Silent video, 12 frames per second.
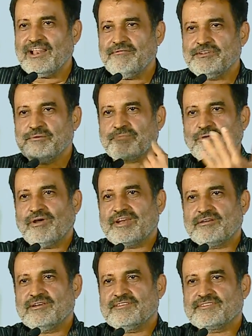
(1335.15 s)
when you provide
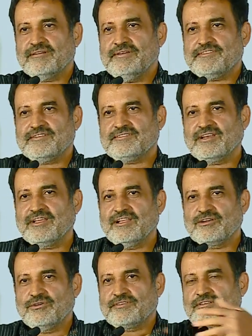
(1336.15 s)
real services and real
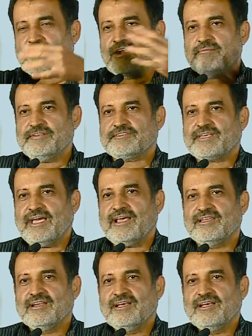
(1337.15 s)
goods, it's got to be scaled.